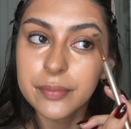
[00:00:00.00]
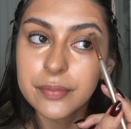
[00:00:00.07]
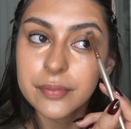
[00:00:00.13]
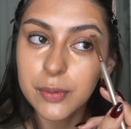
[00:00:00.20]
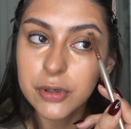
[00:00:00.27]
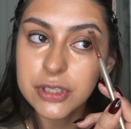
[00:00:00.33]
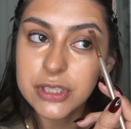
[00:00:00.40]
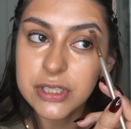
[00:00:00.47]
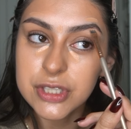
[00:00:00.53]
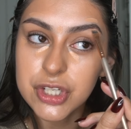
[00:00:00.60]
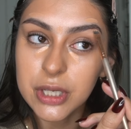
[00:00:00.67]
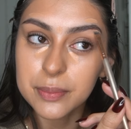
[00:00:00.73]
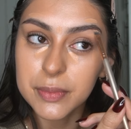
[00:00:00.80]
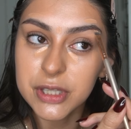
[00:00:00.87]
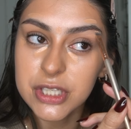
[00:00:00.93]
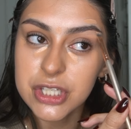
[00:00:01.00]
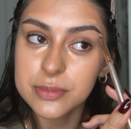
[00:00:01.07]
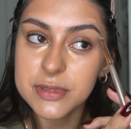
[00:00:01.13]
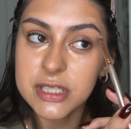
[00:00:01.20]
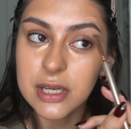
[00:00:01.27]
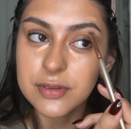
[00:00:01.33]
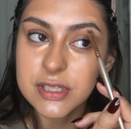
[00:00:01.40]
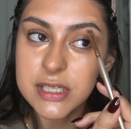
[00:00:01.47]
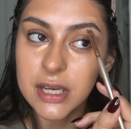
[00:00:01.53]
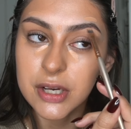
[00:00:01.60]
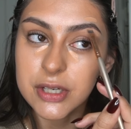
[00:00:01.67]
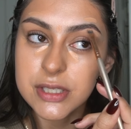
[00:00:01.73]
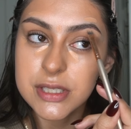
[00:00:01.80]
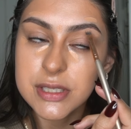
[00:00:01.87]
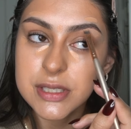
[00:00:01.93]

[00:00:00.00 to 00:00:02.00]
I'm going to the gym, but the gym is downstairs,